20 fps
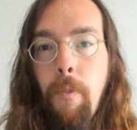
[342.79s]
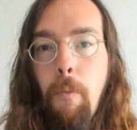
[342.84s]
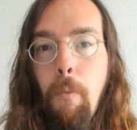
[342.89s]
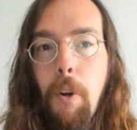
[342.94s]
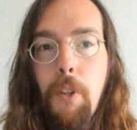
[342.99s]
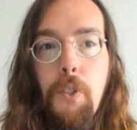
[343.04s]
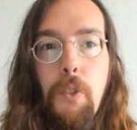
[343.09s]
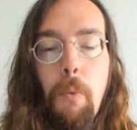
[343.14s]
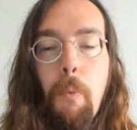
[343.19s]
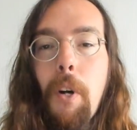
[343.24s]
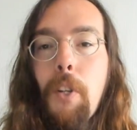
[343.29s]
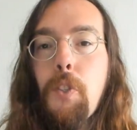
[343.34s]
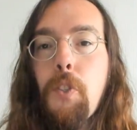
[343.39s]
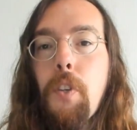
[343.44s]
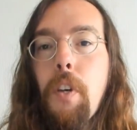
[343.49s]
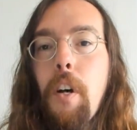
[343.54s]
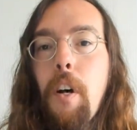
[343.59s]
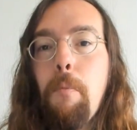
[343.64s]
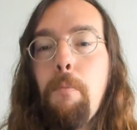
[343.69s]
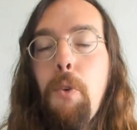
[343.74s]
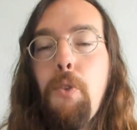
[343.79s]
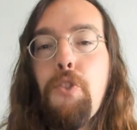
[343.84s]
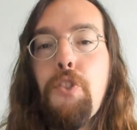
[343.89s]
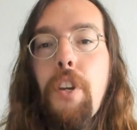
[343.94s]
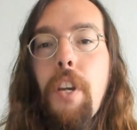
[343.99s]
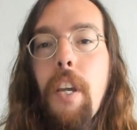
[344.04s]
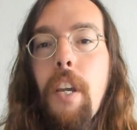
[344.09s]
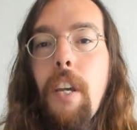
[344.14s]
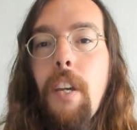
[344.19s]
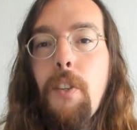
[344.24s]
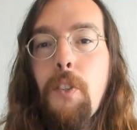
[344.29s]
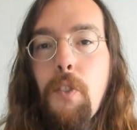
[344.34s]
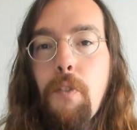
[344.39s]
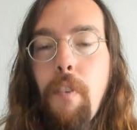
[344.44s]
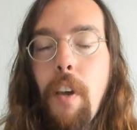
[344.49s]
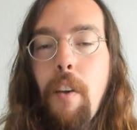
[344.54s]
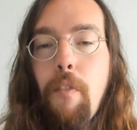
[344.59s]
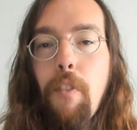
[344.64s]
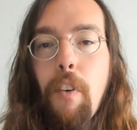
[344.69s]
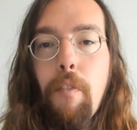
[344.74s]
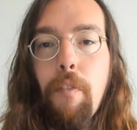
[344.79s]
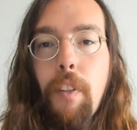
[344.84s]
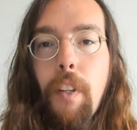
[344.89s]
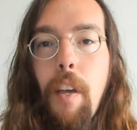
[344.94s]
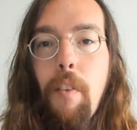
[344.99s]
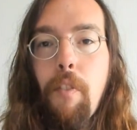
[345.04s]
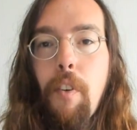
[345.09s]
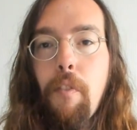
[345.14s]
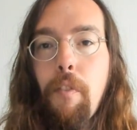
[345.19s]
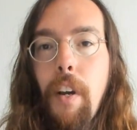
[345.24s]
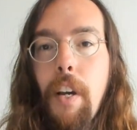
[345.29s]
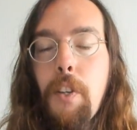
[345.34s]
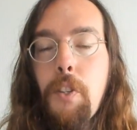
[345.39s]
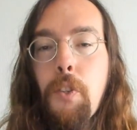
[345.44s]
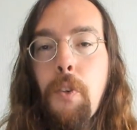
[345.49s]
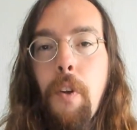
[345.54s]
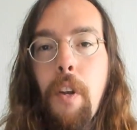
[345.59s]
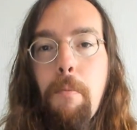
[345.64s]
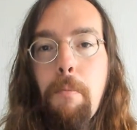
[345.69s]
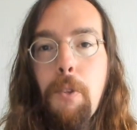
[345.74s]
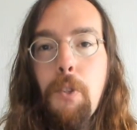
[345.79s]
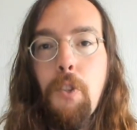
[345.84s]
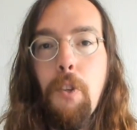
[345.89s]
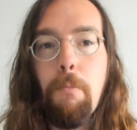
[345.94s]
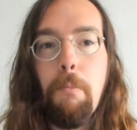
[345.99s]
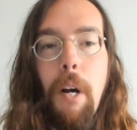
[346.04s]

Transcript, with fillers: What's, what's uh, Mujahid's favorite flavor of ice cream, Mr.